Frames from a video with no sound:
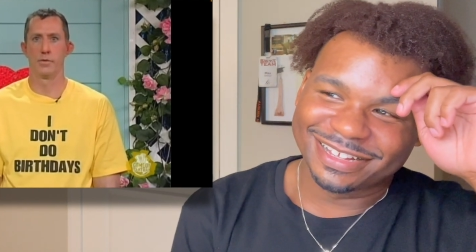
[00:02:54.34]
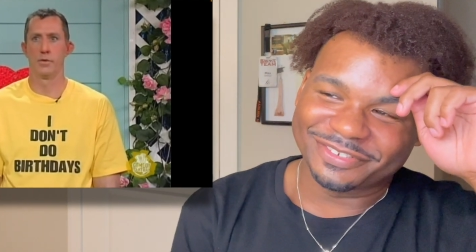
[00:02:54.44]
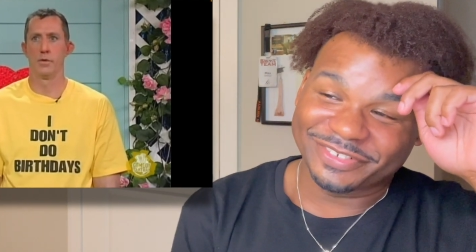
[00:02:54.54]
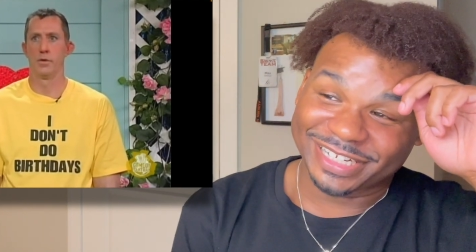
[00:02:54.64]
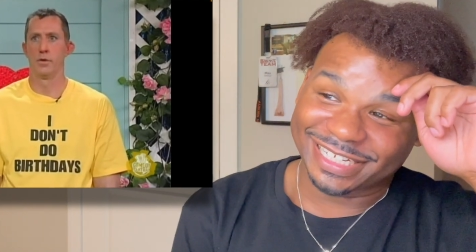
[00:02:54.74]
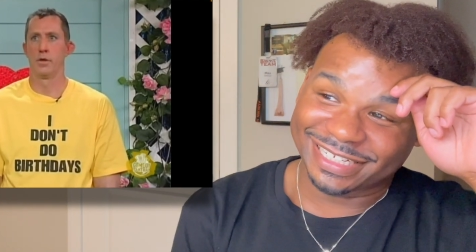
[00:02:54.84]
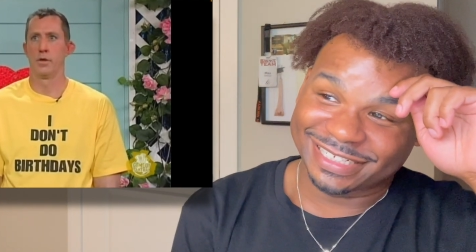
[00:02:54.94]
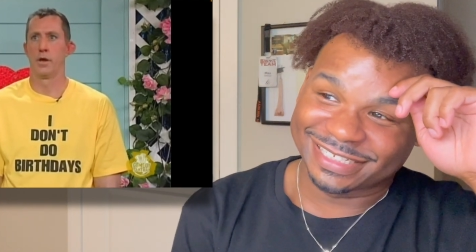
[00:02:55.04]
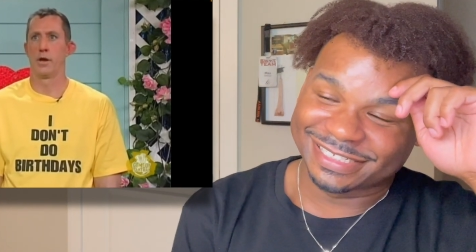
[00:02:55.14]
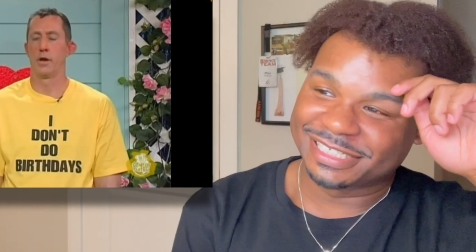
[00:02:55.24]
Speaker 1: really?
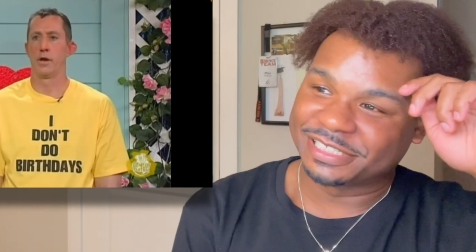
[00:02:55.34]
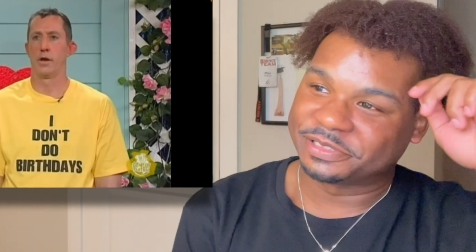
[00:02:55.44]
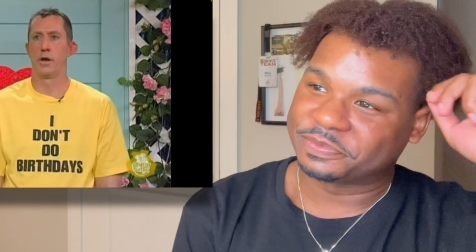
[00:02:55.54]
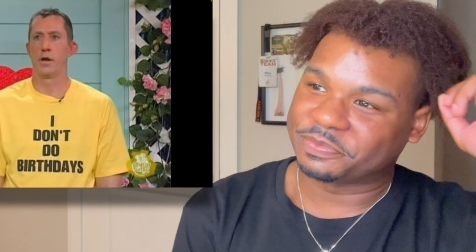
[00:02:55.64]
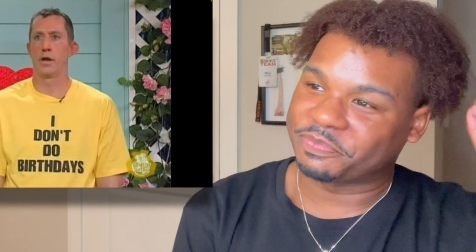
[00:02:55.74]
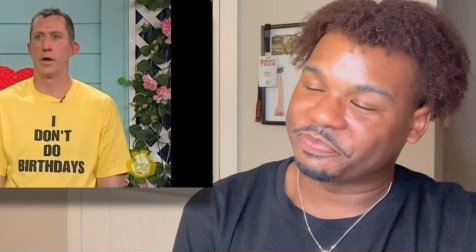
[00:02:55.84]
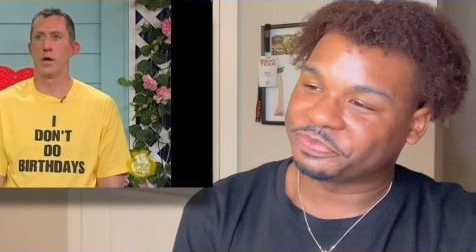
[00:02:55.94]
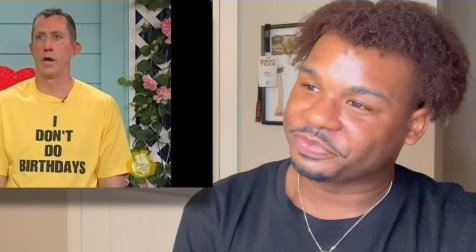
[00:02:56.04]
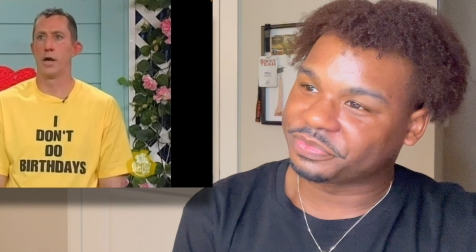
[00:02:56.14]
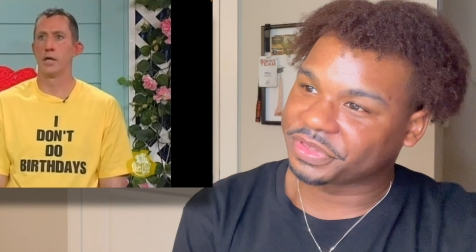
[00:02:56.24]

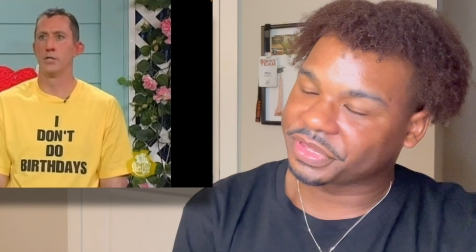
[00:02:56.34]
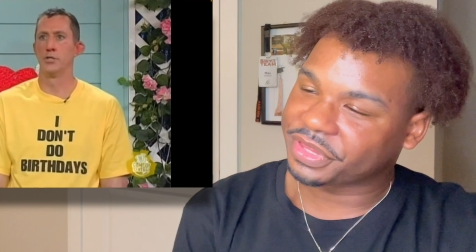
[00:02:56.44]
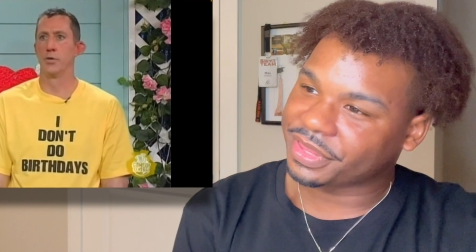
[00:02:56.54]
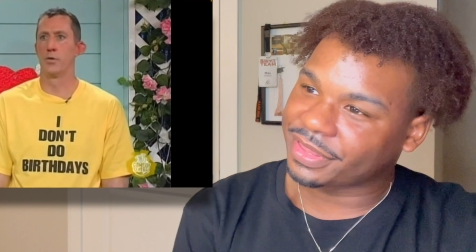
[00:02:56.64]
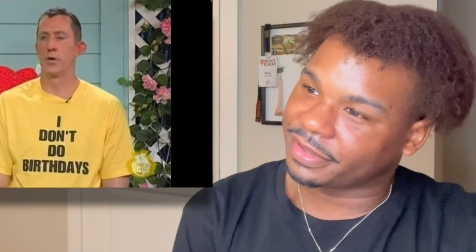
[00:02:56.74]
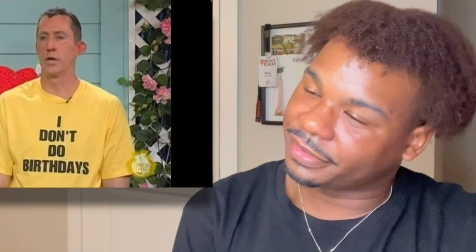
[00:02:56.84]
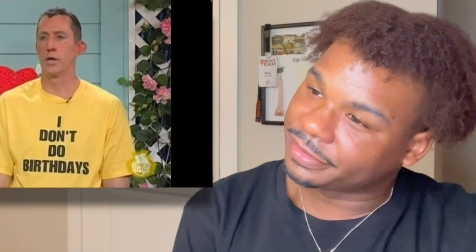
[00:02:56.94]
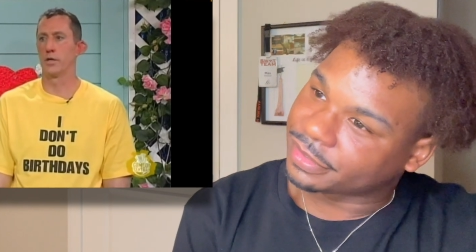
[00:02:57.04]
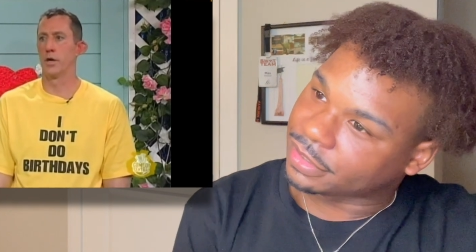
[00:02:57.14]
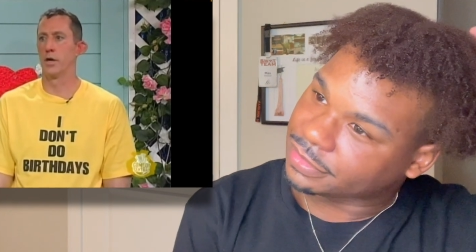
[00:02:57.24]
I
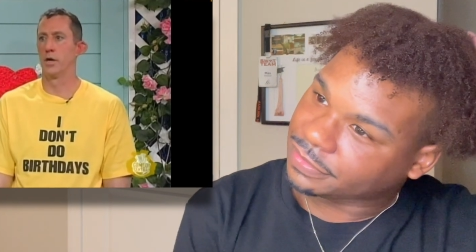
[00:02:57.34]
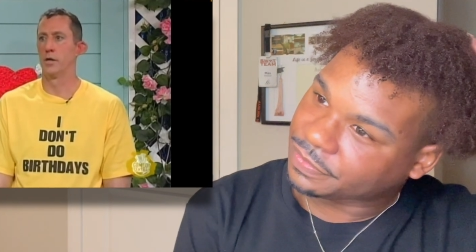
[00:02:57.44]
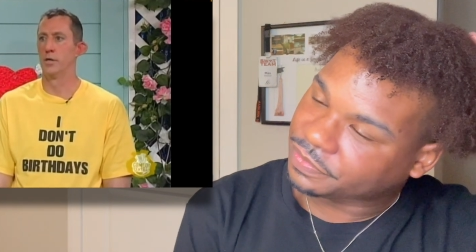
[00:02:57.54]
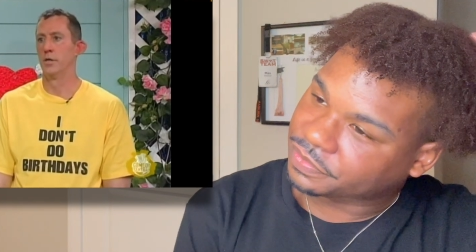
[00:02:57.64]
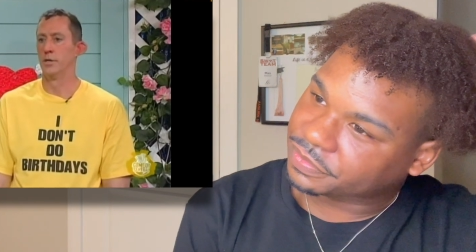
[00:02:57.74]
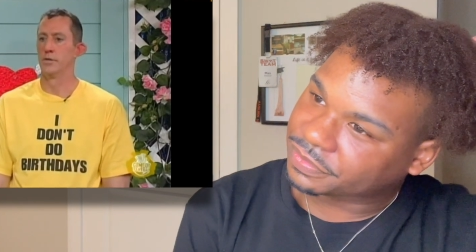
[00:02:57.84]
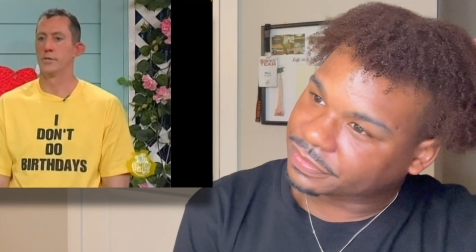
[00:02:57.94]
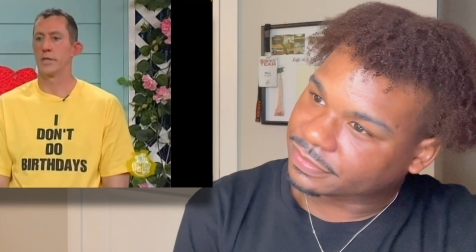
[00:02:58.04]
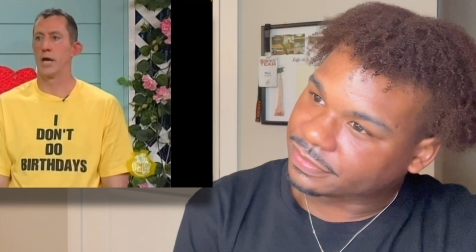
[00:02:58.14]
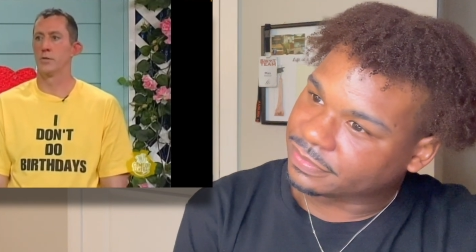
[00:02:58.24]
enjoy uh,
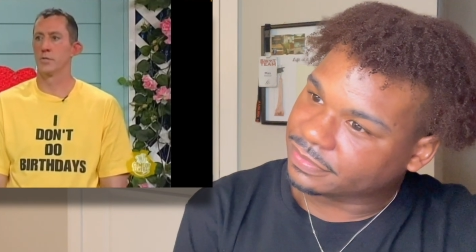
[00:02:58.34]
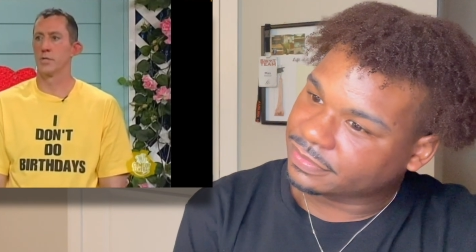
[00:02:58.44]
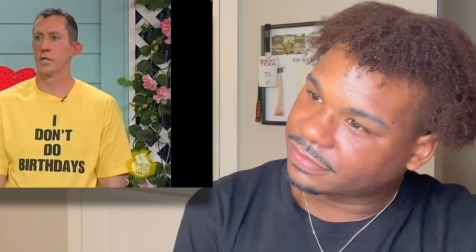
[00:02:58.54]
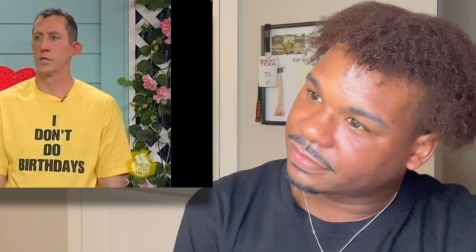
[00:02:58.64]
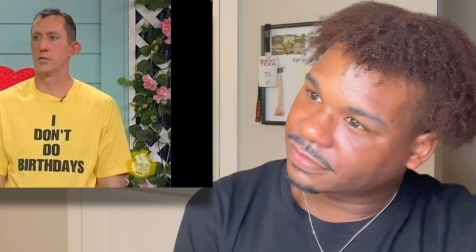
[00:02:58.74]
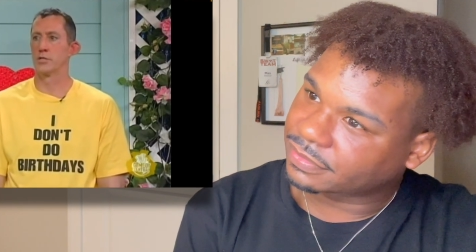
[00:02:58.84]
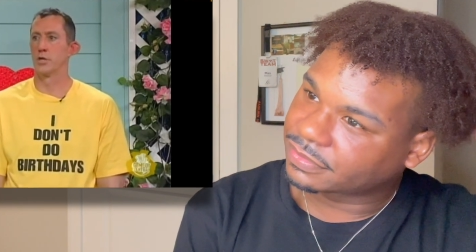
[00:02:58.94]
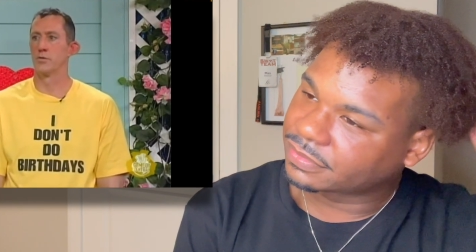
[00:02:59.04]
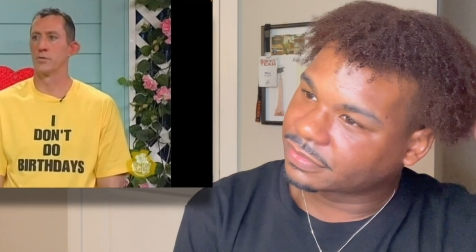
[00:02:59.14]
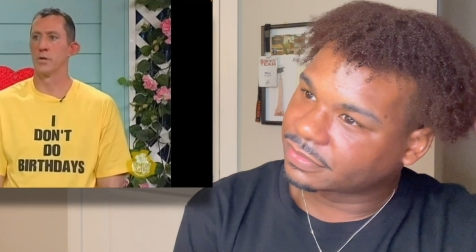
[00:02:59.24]
counseling
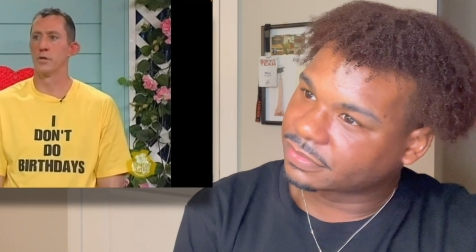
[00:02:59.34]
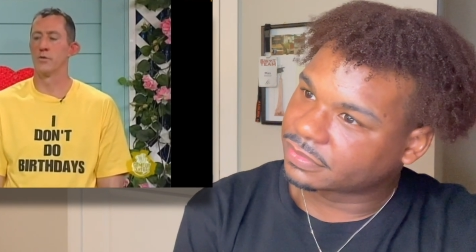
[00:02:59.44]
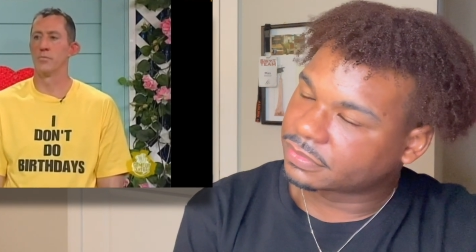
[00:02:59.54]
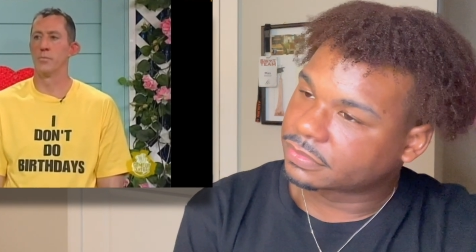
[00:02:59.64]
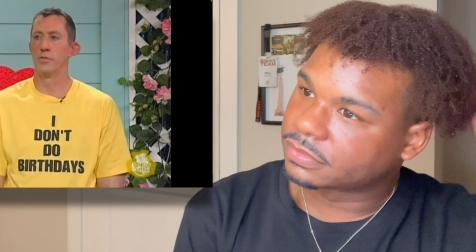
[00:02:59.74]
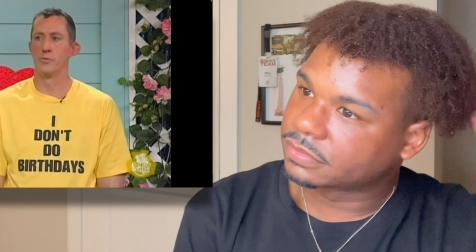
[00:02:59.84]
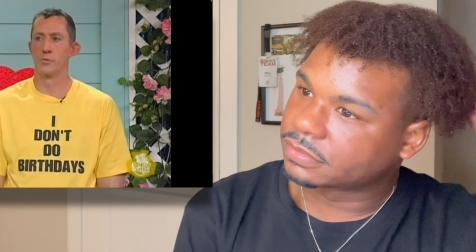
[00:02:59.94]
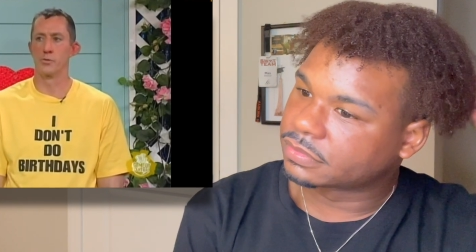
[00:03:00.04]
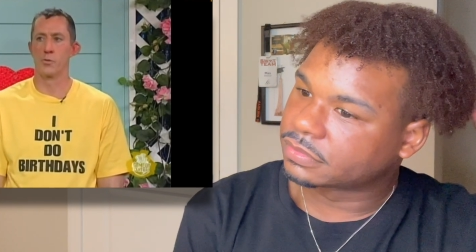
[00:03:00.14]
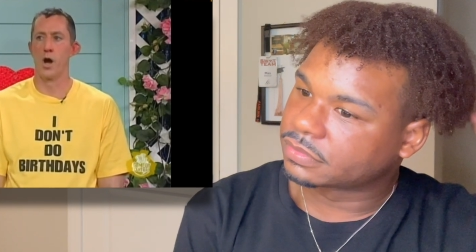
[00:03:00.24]
children who've been
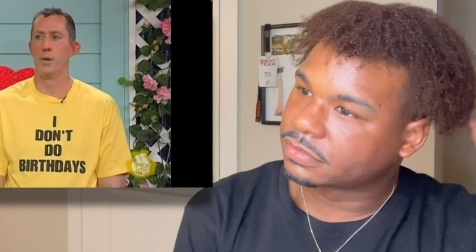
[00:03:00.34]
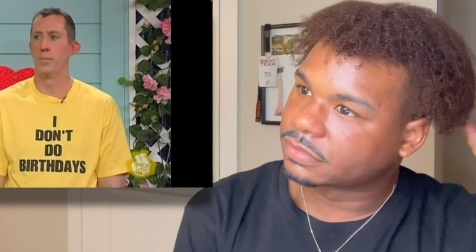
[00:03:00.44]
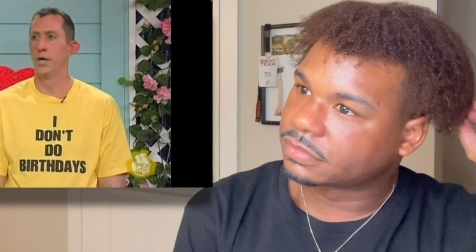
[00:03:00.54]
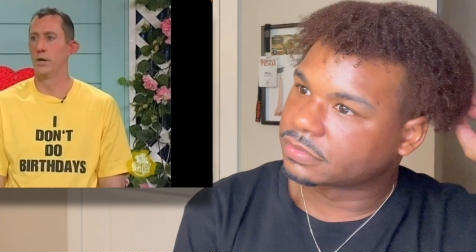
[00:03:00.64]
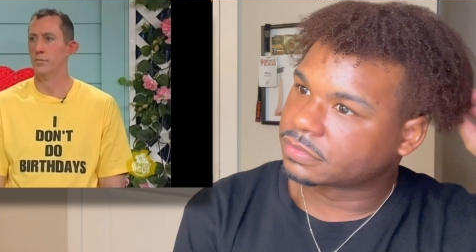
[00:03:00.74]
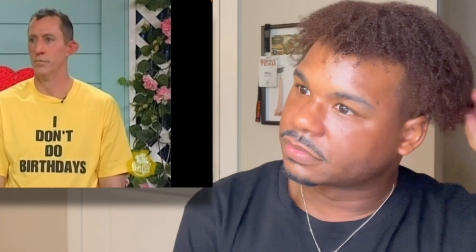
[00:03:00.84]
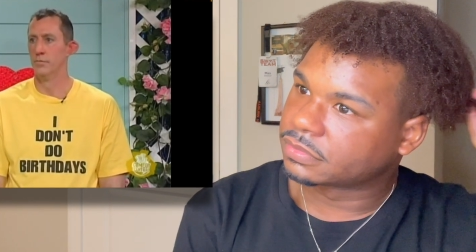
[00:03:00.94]
through trauma.